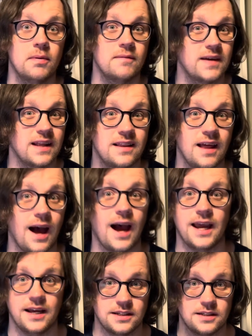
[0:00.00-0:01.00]
but the
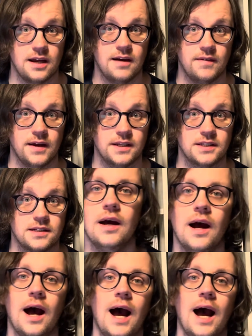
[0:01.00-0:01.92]
entire service,